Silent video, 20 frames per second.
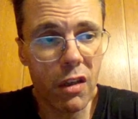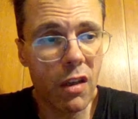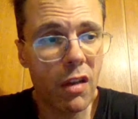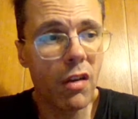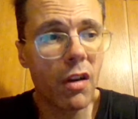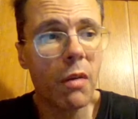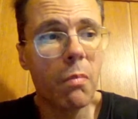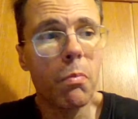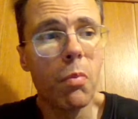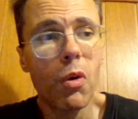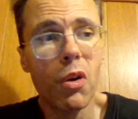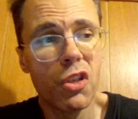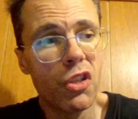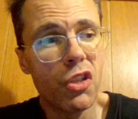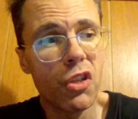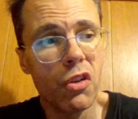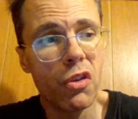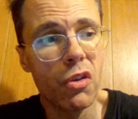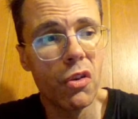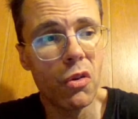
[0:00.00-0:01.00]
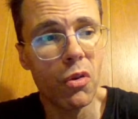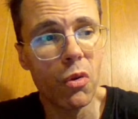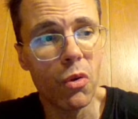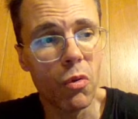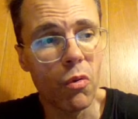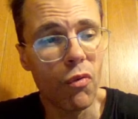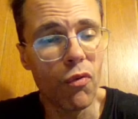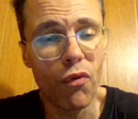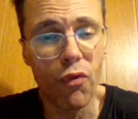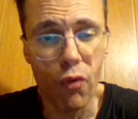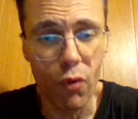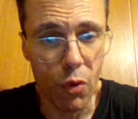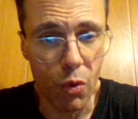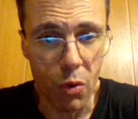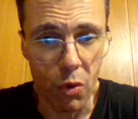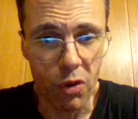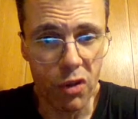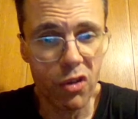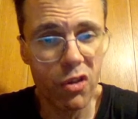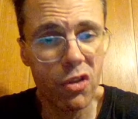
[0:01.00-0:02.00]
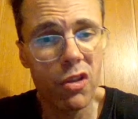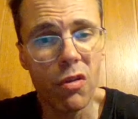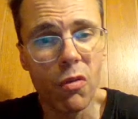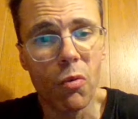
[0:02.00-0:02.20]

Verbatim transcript: They're gonna poison your fruits.